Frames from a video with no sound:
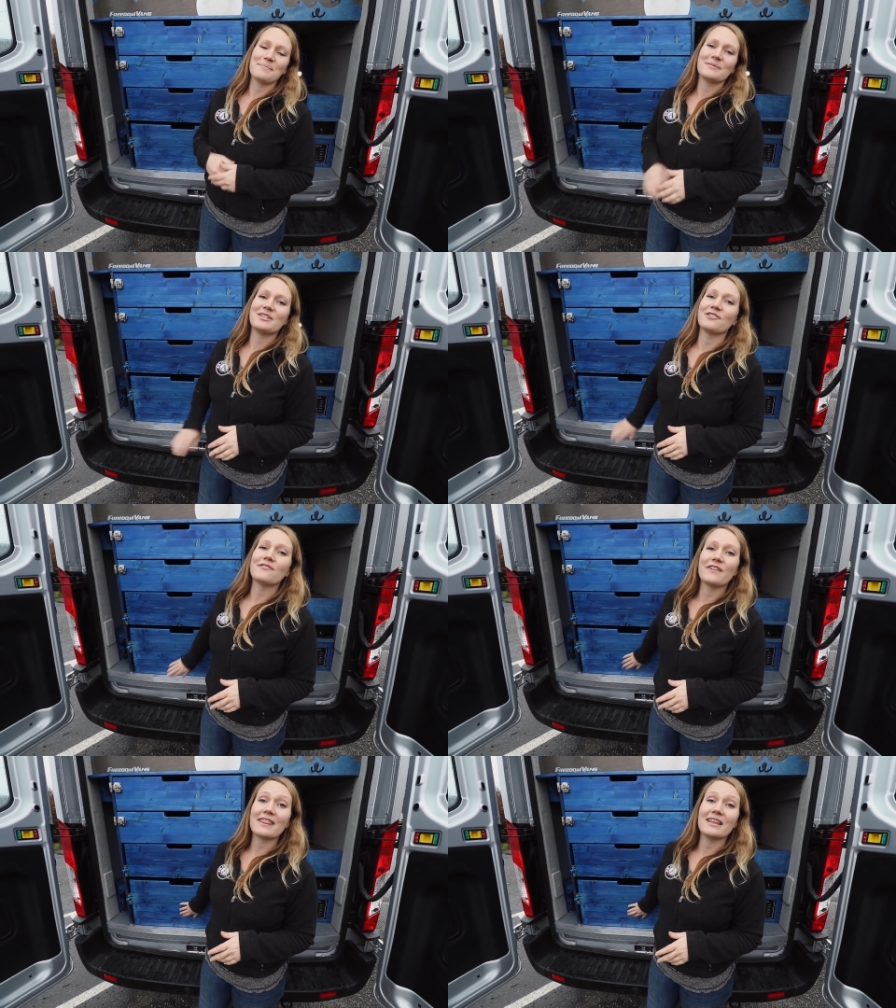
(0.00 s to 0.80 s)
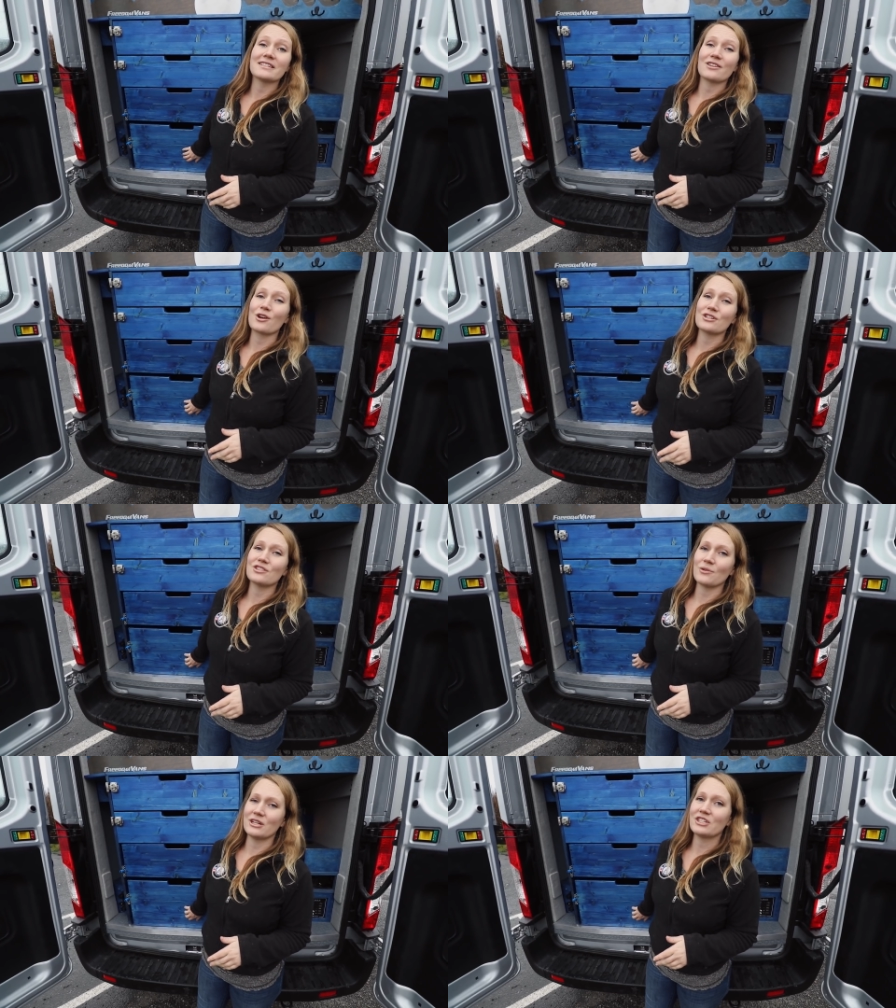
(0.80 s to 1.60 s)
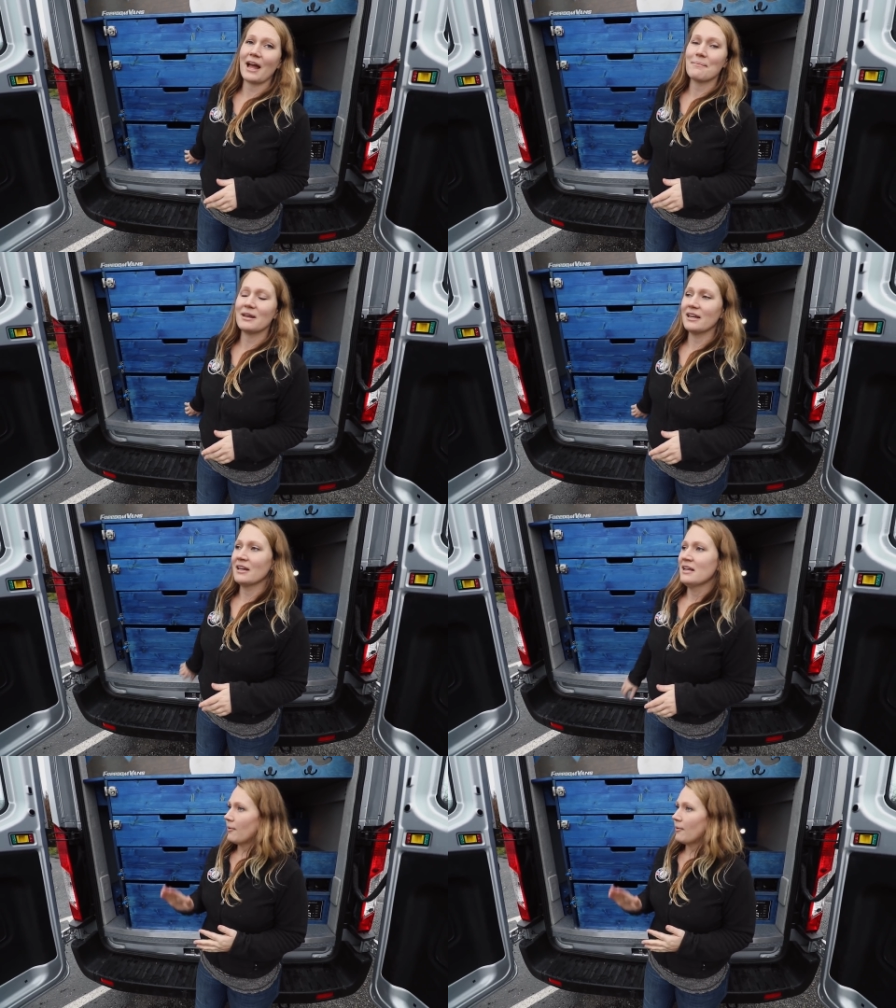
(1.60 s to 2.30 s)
to fit this large storage cabinet.